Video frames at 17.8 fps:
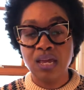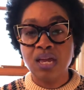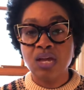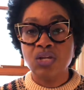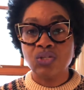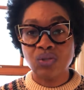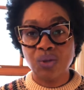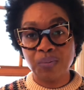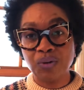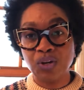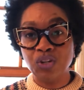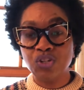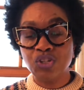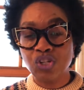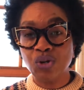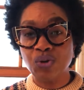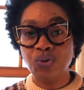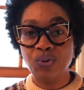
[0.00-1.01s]
So I'm going to
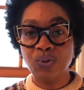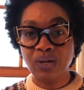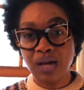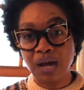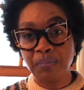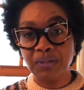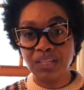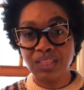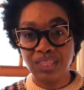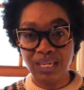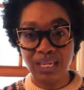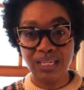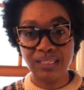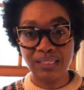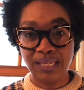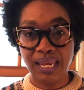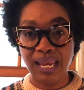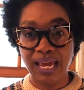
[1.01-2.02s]
show you a couple of things
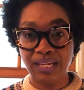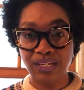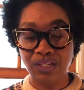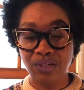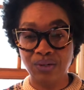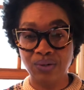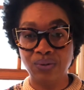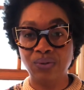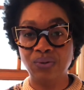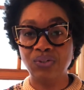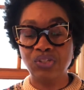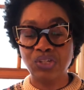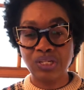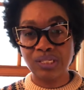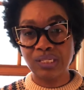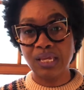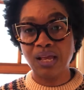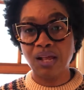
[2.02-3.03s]
that I do
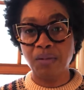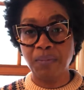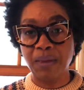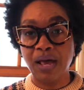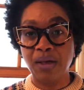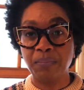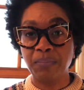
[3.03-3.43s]
just to help out,